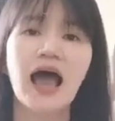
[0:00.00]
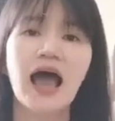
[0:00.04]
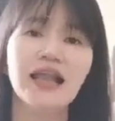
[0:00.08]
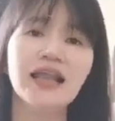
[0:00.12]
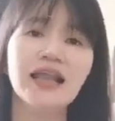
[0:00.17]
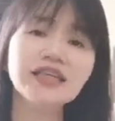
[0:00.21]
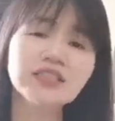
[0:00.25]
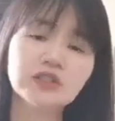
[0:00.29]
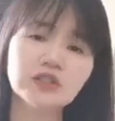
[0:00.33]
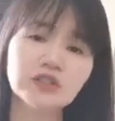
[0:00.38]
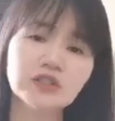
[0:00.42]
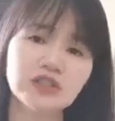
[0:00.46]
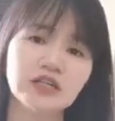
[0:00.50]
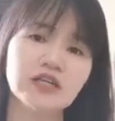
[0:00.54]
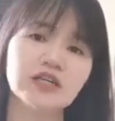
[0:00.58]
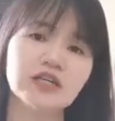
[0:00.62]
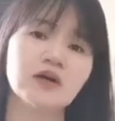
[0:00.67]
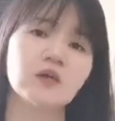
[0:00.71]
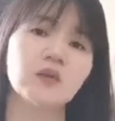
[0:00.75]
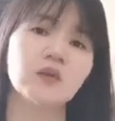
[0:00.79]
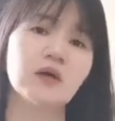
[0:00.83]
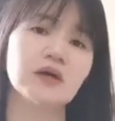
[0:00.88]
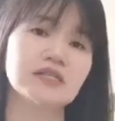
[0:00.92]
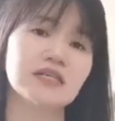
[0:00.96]
I like to
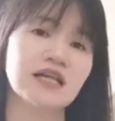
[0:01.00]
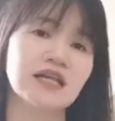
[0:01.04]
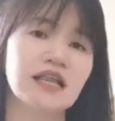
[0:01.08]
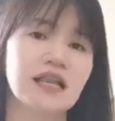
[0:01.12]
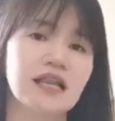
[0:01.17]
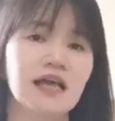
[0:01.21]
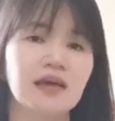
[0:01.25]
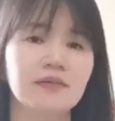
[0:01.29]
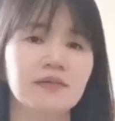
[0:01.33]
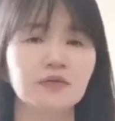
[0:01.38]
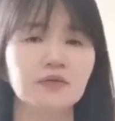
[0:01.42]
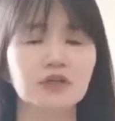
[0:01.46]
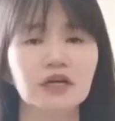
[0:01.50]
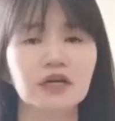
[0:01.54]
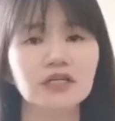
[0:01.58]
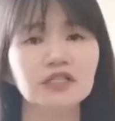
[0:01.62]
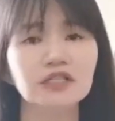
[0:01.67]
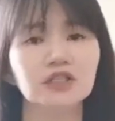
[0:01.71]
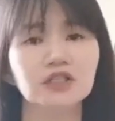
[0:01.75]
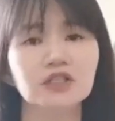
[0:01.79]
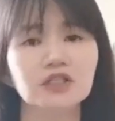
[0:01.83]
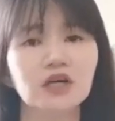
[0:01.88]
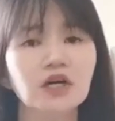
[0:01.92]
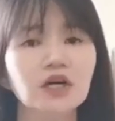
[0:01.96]
check our website like
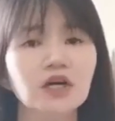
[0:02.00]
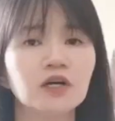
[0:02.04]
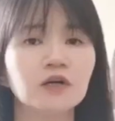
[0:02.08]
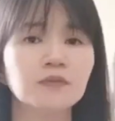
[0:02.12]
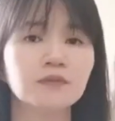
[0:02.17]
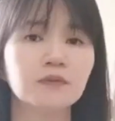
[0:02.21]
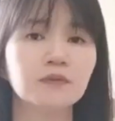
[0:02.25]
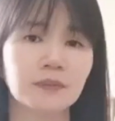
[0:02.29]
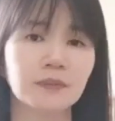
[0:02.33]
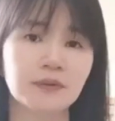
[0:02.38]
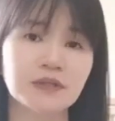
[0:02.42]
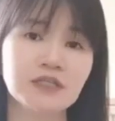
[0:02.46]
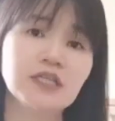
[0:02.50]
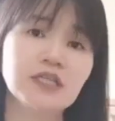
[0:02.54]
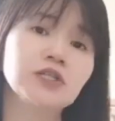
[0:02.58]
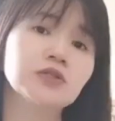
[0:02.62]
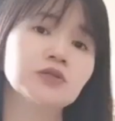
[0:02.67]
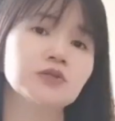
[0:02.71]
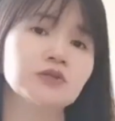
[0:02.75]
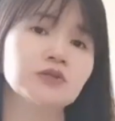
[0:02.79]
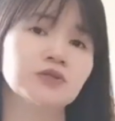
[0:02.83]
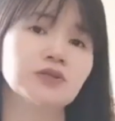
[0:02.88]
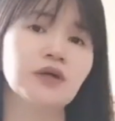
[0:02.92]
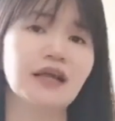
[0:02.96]
muda dot com, Property
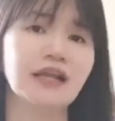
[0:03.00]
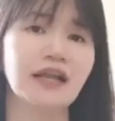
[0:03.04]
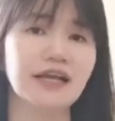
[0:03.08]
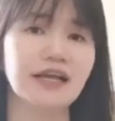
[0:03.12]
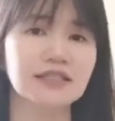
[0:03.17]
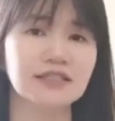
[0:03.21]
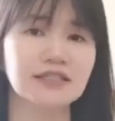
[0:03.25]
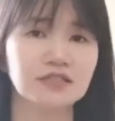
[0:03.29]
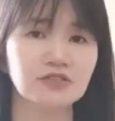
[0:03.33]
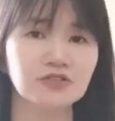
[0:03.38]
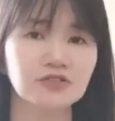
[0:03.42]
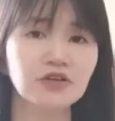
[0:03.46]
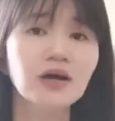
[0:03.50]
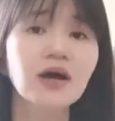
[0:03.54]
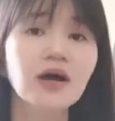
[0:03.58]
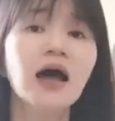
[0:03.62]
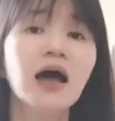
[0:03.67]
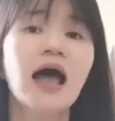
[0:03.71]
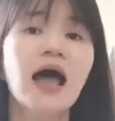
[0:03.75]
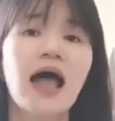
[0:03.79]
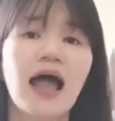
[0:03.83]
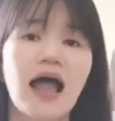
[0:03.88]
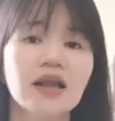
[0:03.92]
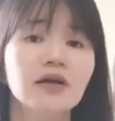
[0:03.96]
Guru, and et
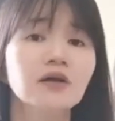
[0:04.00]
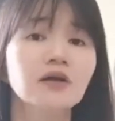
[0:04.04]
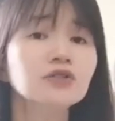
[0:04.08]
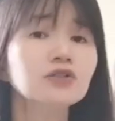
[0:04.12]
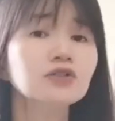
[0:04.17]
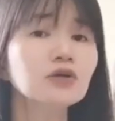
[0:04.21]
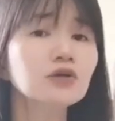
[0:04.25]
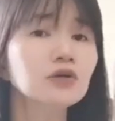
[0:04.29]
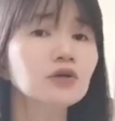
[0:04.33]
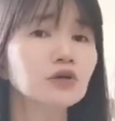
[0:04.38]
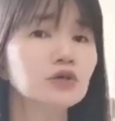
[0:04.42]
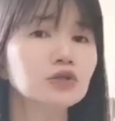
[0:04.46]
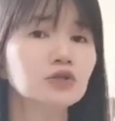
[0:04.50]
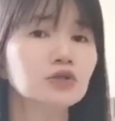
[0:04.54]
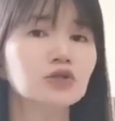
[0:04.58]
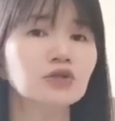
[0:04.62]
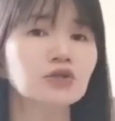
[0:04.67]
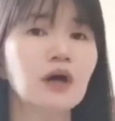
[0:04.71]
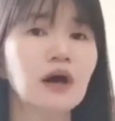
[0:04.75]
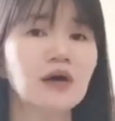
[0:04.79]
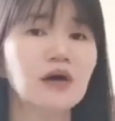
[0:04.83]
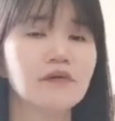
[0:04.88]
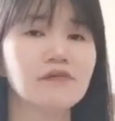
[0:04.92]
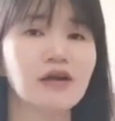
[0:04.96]
cetera, and also go
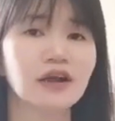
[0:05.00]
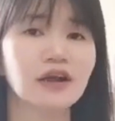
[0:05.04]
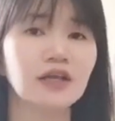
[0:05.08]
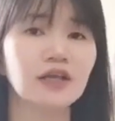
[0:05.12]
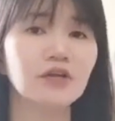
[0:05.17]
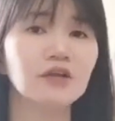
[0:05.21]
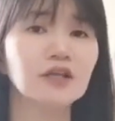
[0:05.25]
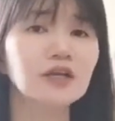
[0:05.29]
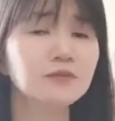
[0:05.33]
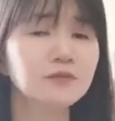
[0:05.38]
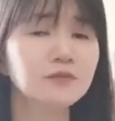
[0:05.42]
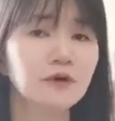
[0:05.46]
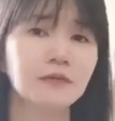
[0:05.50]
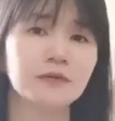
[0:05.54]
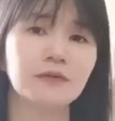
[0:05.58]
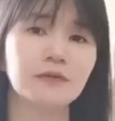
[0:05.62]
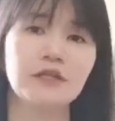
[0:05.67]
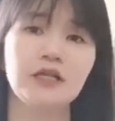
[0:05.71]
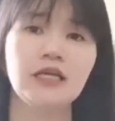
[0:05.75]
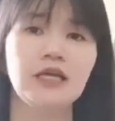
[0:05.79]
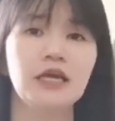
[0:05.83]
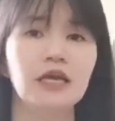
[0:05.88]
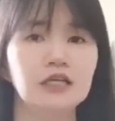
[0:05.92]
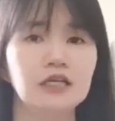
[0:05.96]
through our regular
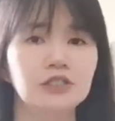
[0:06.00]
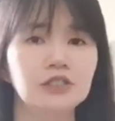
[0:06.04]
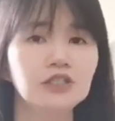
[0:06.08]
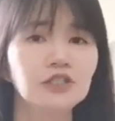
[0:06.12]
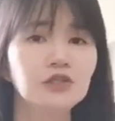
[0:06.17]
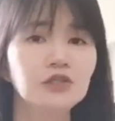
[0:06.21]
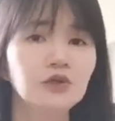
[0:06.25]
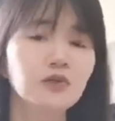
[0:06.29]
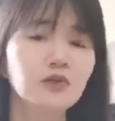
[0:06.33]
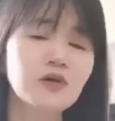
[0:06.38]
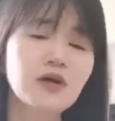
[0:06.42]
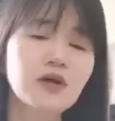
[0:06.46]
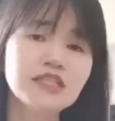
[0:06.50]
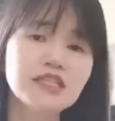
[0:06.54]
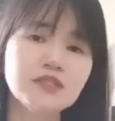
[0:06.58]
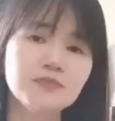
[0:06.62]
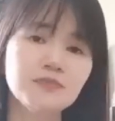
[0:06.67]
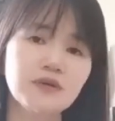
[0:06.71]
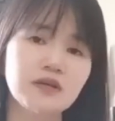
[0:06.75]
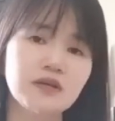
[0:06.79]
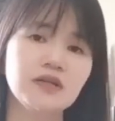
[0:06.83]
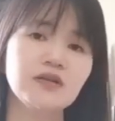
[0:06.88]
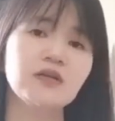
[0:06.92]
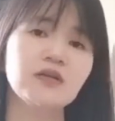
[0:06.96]
property agent who
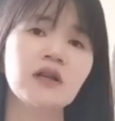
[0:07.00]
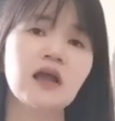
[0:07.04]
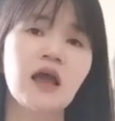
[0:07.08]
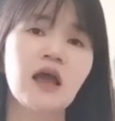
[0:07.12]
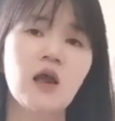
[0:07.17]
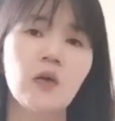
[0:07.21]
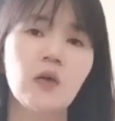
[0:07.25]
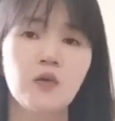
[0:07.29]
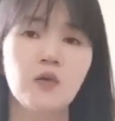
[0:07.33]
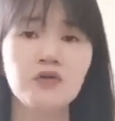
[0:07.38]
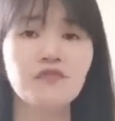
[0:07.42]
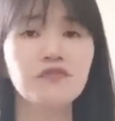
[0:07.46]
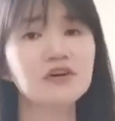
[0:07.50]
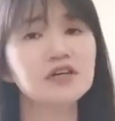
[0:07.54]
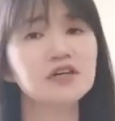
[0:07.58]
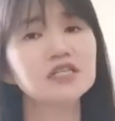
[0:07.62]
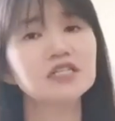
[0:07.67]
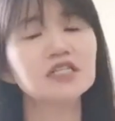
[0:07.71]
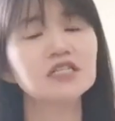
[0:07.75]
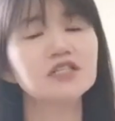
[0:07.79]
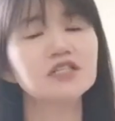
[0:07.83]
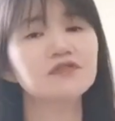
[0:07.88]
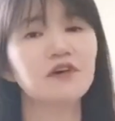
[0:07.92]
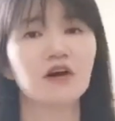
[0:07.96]
has been with
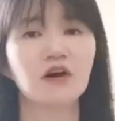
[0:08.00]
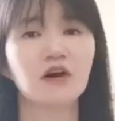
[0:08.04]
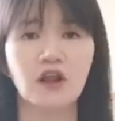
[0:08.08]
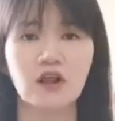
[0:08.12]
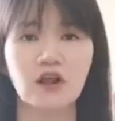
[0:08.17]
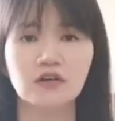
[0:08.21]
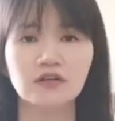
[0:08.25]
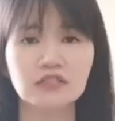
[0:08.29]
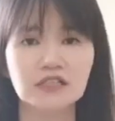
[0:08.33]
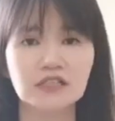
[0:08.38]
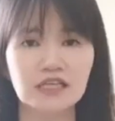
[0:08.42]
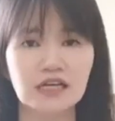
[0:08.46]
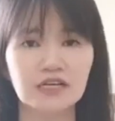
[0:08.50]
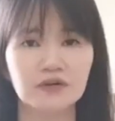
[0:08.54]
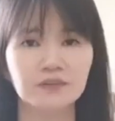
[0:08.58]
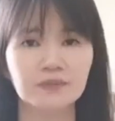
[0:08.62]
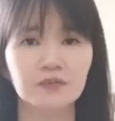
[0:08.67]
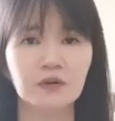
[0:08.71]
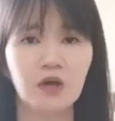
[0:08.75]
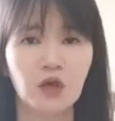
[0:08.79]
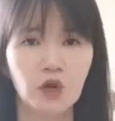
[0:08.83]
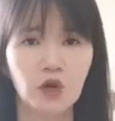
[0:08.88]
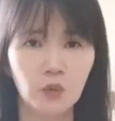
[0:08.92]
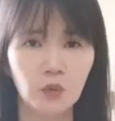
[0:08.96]
us for a long
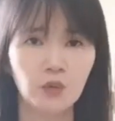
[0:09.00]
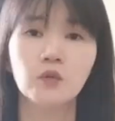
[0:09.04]
time.